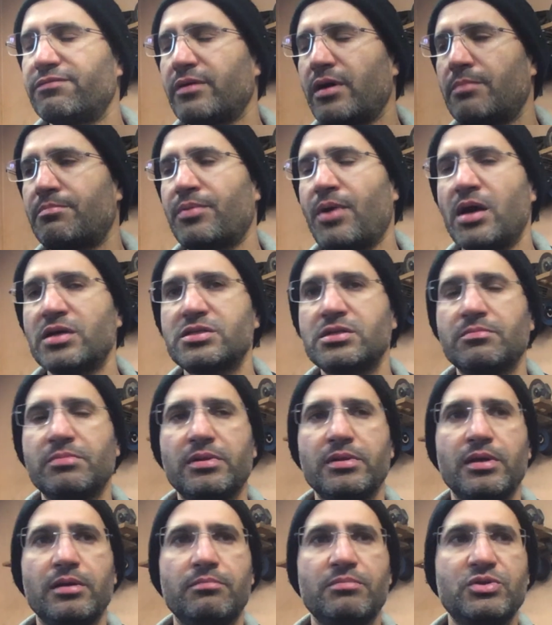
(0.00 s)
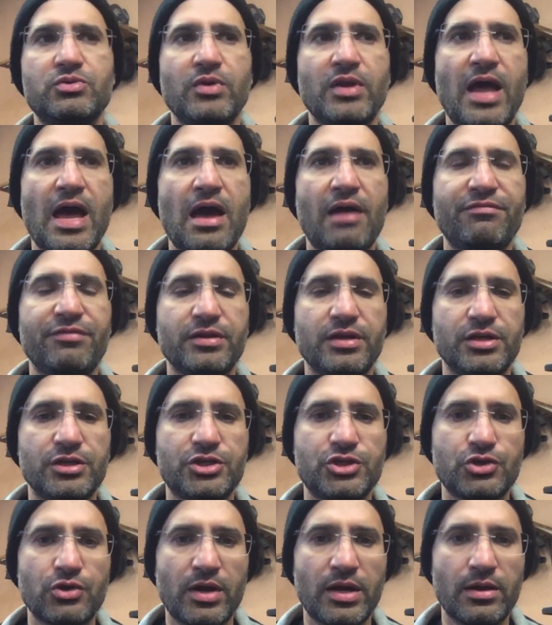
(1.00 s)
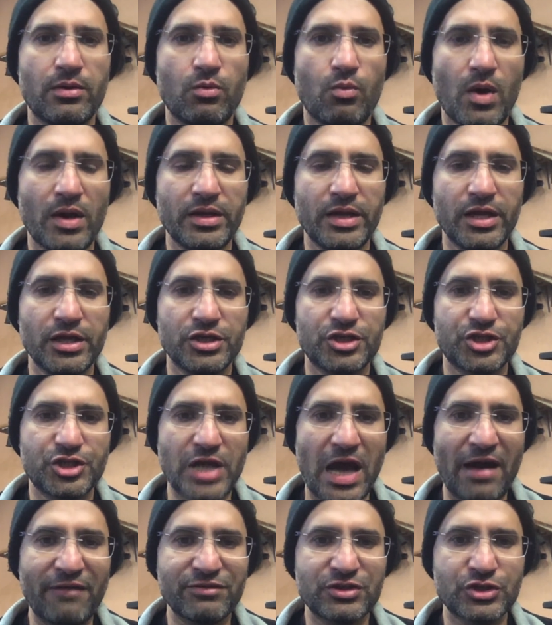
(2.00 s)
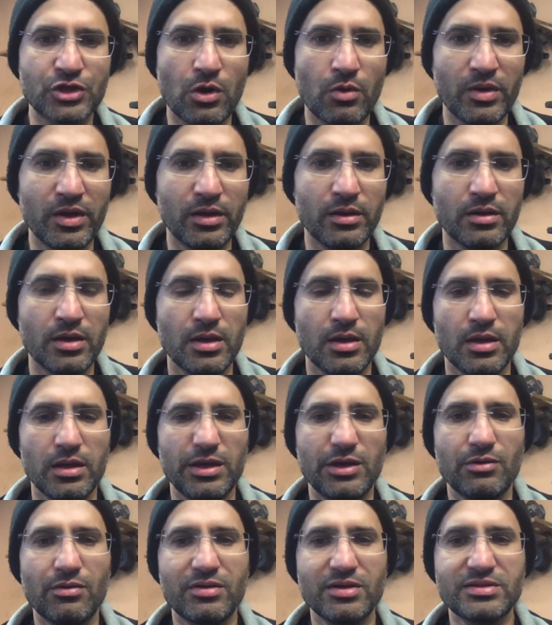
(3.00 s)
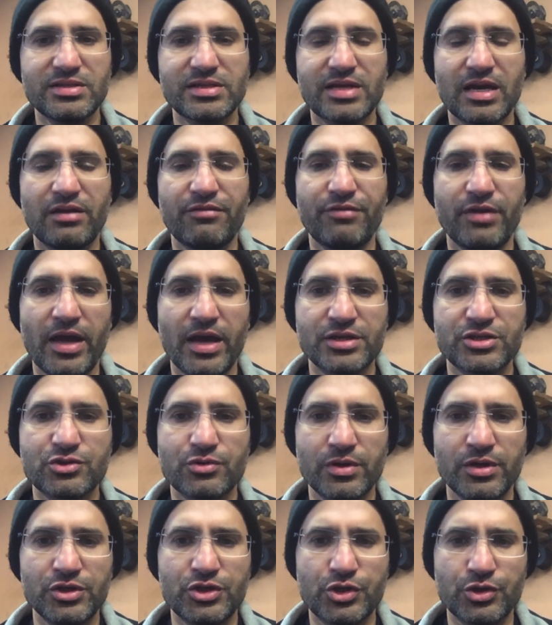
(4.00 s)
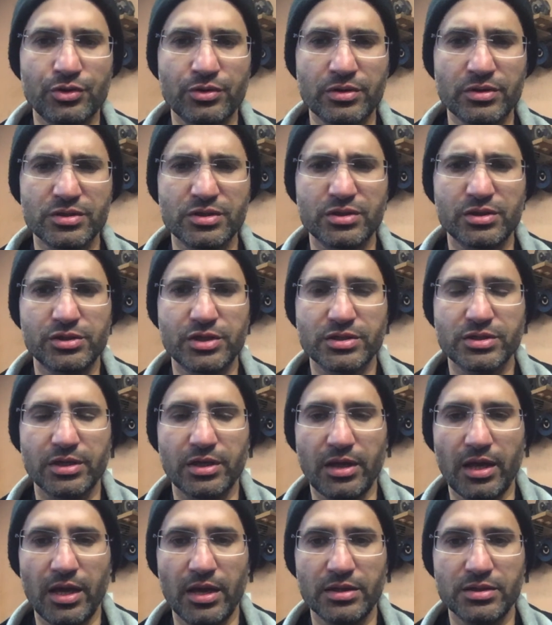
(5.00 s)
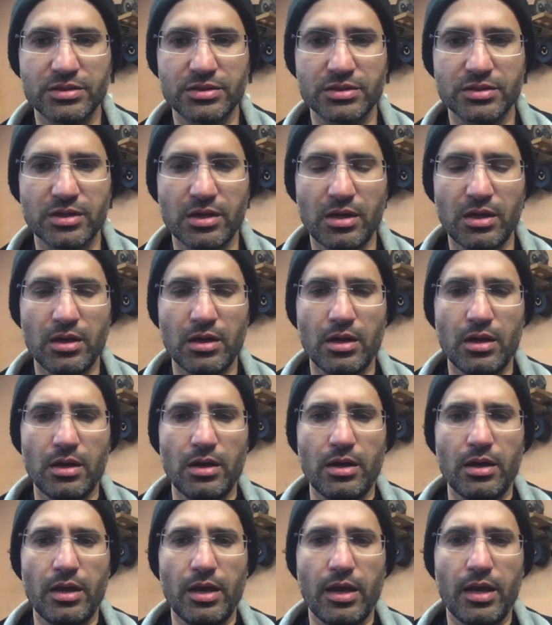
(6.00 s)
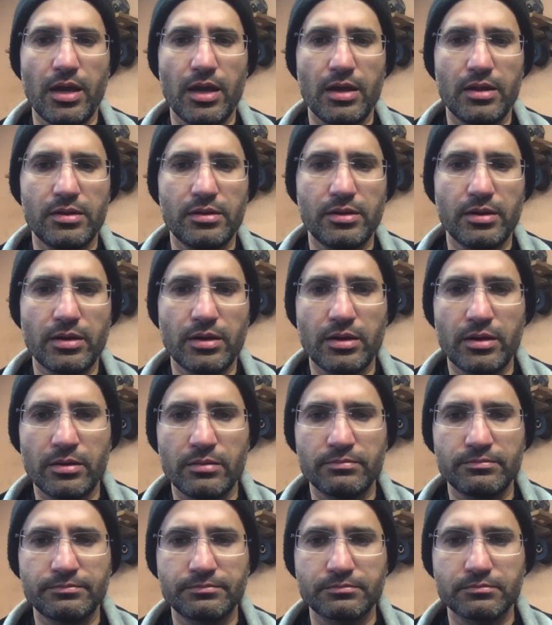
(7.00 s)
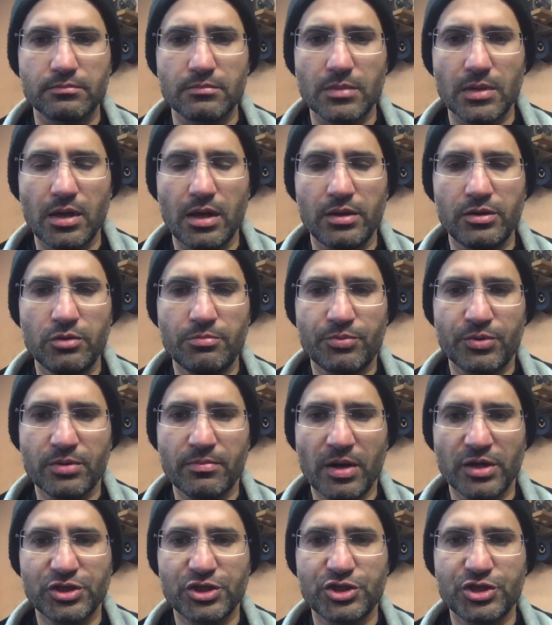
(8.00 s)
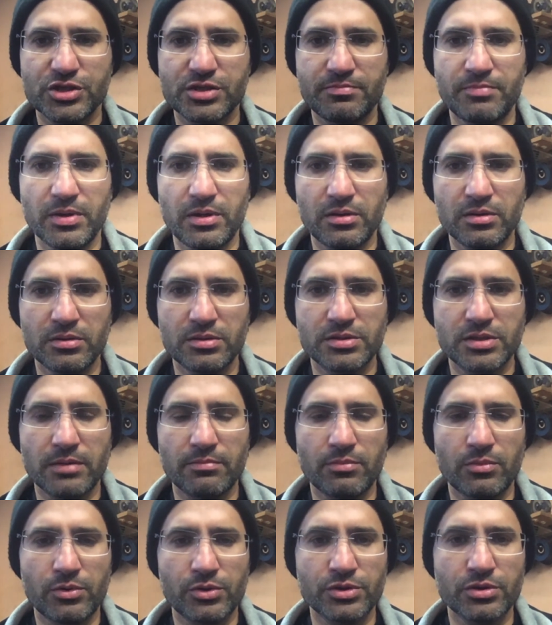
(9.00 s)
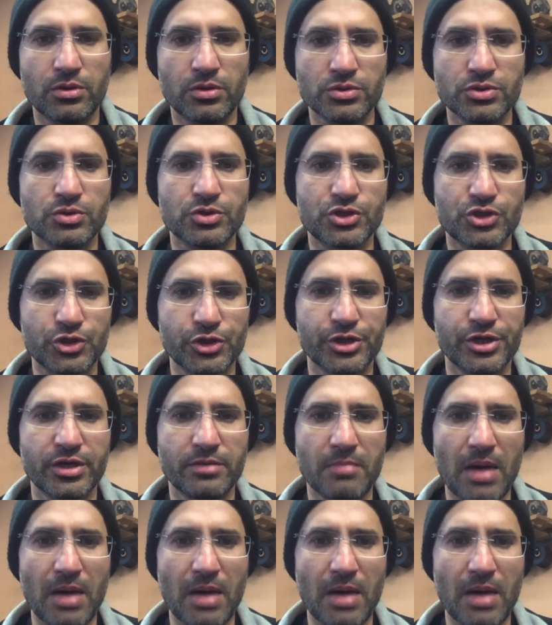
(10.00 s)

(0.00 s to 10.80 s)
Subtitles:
approximately between 1/2 inch to 1 inch shaft showing. This is kind of an extra insurance just in case. And you pretty much just build some also sturdy